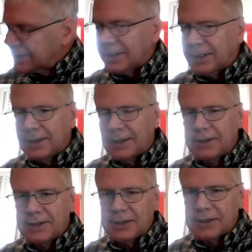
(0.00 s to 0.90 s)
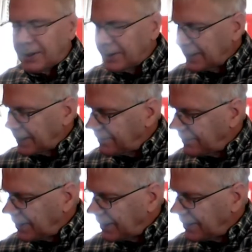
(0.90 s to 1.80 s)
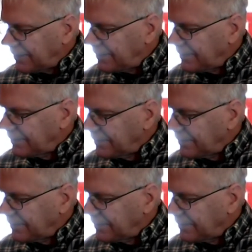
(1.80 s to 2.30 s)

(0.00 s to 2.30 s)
let's just call that 5.